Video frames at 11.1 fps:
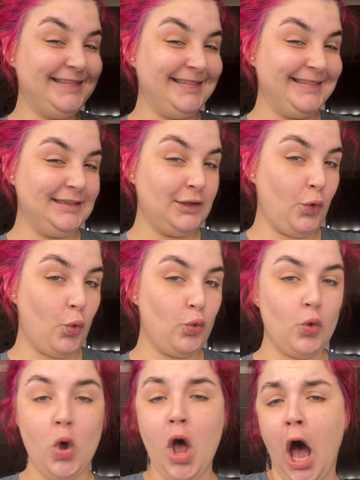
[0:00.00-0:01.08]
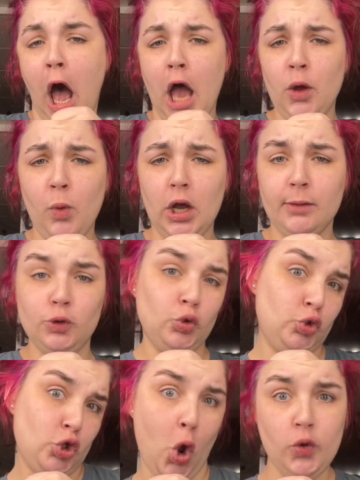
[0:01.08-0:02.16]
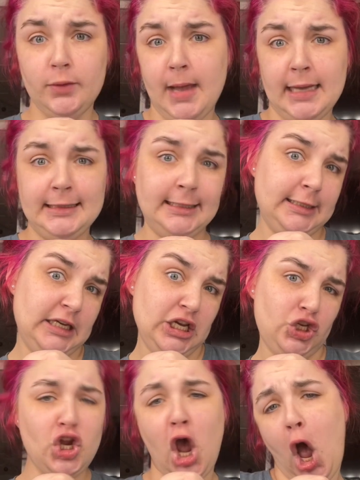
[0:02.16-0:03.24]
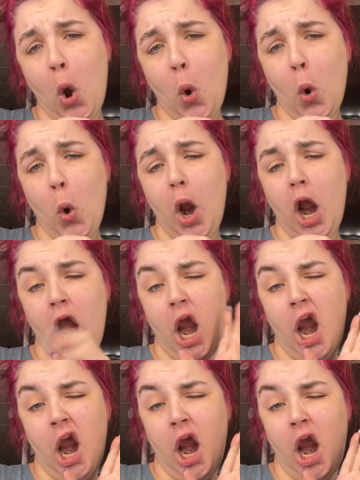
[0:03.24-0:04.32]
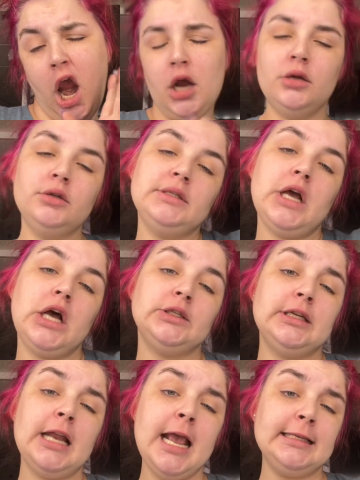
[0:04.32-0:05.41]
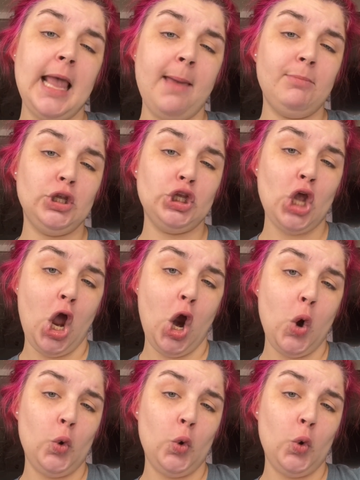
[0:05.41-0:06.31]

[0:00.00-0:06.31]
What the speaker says: Hi, and welcome to So Spicy Tea Talk. On today's episode